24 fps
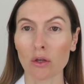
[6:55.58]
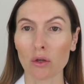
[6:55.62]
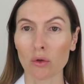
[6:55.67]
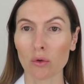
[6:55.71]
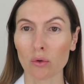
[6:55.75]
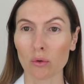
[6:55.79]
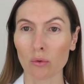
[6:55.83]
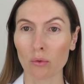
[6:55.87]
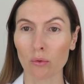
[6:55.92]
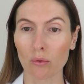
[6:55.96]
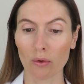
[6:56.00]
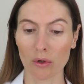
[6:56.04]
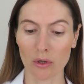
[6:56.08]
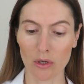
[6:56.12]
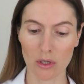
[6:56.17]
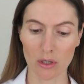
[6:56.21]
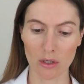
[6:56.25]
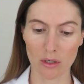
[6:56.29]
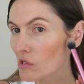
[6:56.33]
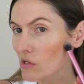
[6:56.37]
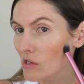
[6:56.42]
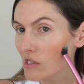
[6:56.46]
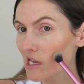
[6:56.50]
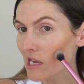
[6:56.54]
You
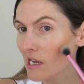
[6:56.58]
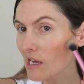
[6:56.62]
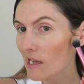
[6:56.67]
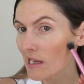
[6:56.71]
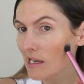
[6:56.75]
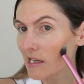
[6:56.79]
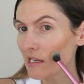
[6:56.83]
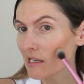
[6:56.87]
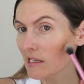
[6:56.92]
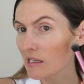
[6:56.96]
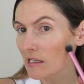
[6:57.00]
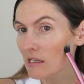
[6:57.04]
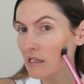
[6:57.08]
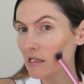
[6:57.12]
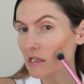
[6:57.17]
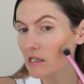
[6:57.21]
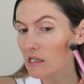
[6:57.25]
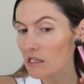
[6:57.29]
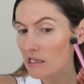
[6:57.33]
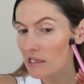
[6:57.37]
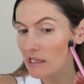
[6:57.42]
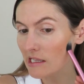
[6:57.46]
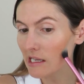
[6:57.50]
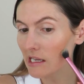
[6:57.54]
can
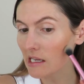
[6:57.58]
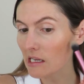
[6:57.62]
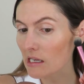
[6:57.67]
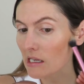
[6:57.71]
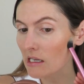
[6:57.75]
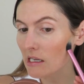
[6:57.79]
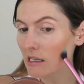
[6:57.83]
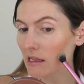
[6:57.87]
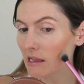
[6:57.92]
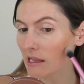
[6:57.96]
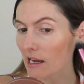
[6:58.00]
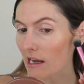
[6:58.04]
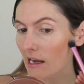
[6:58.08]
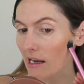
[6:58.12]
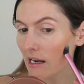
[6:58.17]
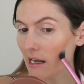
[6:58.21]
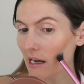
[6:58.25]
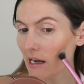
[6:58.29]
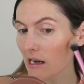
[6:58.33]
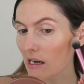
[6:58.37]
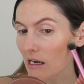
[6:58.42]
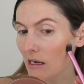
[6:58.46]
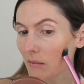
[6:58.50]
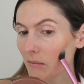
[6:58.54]
clean that
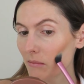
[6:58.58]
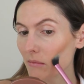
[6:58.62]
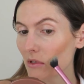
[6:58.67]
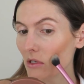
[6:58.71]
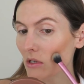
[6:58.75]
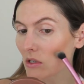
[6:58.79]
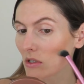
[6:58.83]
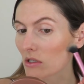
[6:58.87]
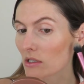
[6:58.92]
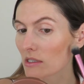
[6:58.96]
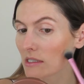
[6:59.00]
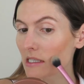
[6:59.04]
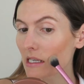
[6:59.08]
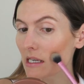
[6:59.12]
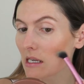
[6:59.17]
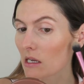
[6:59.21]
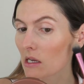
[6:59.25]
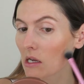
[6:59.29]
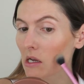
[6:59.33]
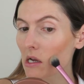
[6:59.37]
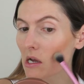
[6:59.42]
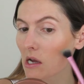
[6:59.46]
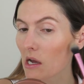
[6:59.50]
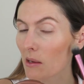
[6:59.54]
up
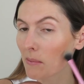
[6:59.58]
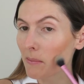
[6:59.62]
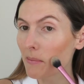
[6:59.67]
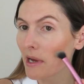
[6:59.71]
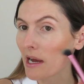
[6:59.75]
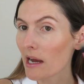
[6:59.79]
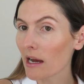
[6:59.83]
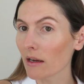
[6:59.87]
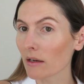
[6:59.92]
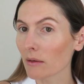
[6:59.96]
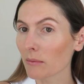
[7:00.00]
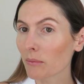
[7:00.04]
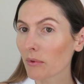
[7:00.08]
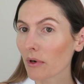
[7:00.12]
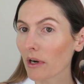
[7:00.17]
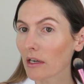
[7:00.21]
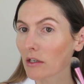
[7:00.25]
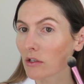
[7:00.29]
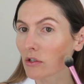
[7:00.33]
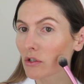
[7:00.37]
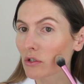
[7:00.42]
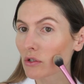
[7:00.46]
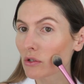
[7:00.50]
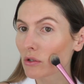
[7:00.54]
using a powder
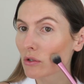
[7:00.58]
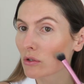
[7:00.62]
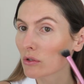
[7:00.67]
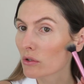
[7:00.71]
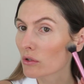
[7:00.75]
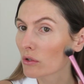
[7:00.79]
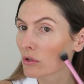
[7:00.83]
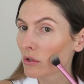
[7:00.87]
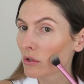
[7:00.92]
brush.